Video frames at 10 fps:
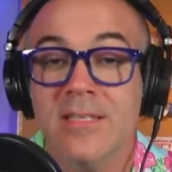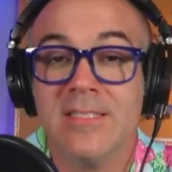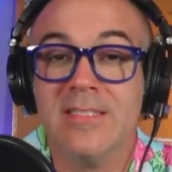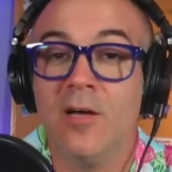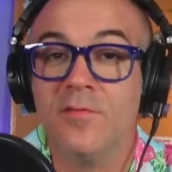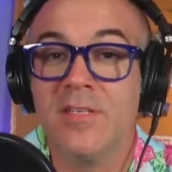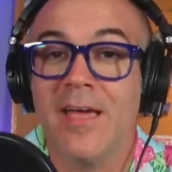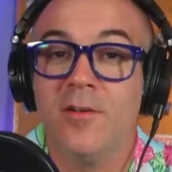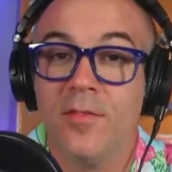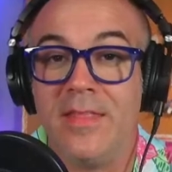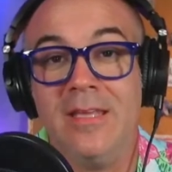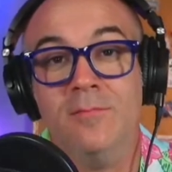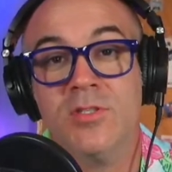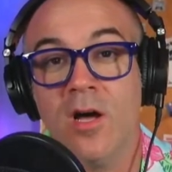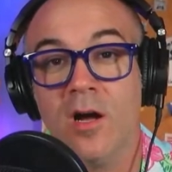self-titled
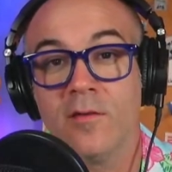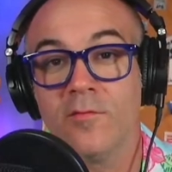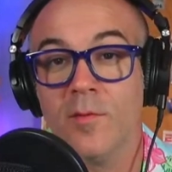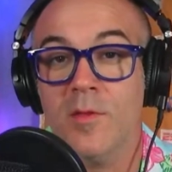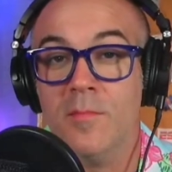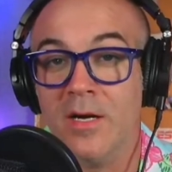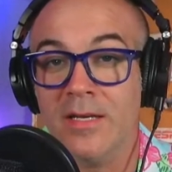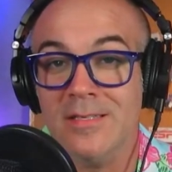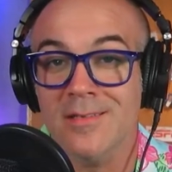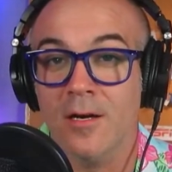theme song from The Monkey's